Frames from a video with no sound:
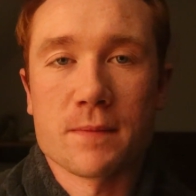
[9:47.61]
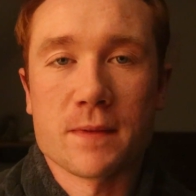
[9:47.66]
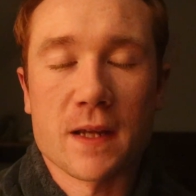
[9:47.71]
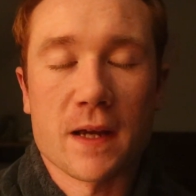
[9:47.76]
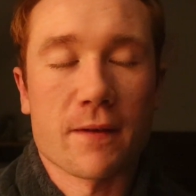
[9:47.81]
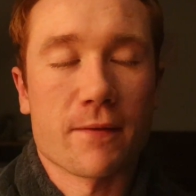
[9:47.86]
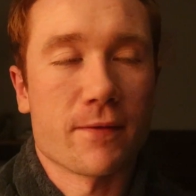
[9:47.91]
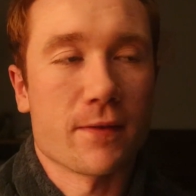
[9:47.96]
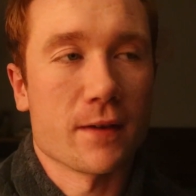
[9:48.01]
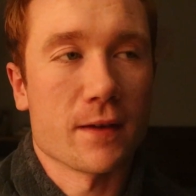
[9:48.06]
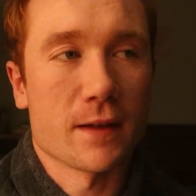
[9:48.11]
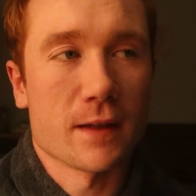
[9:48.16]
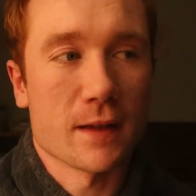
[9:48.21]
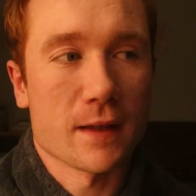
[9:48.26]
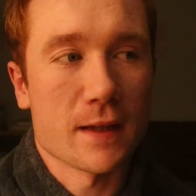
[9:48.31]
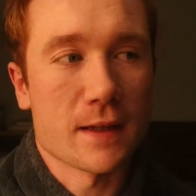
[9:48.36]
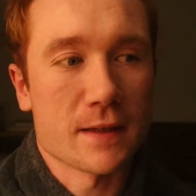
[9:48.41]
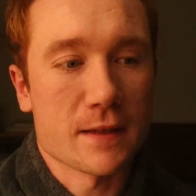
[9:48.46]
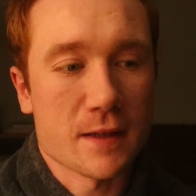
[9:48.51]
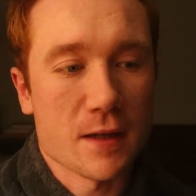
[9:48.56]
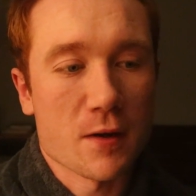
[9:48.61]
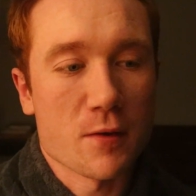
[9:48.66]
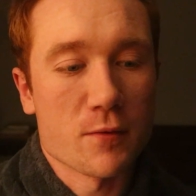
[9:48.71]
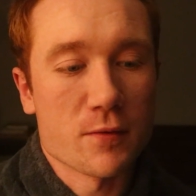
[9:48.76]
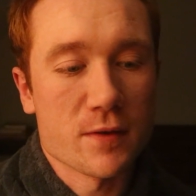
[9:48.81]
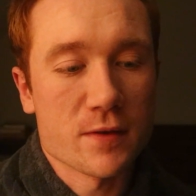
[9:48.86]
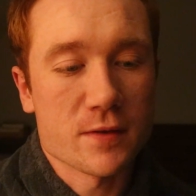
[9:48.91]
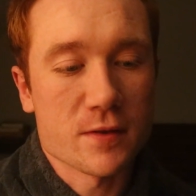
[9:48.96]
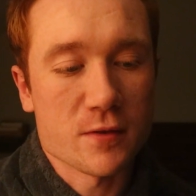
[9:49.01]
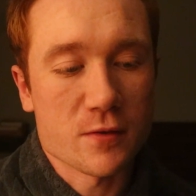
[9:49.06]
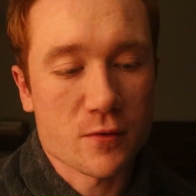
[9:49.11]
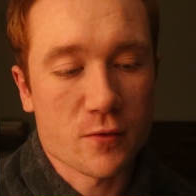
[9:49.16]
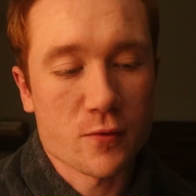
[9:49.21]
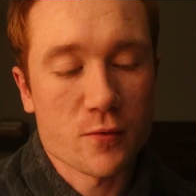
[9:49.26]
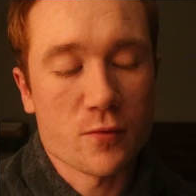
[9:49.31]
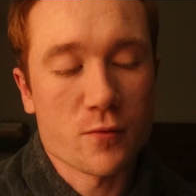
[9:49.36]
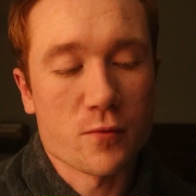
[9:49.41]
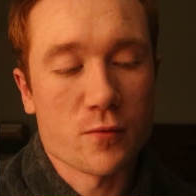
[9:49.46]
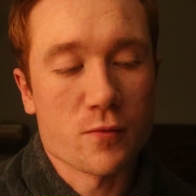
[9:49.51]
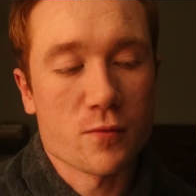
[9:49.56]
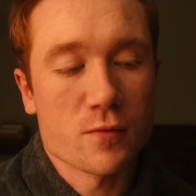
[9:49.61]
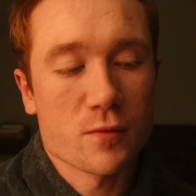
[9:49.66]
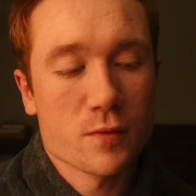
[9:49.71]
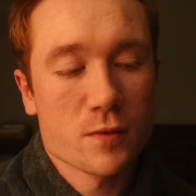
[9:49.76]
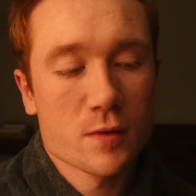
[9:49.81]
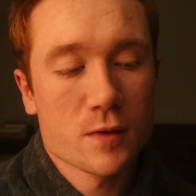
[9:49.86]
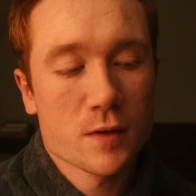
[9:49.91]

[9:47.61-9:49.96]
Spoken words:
definitely like, yo, this is cool.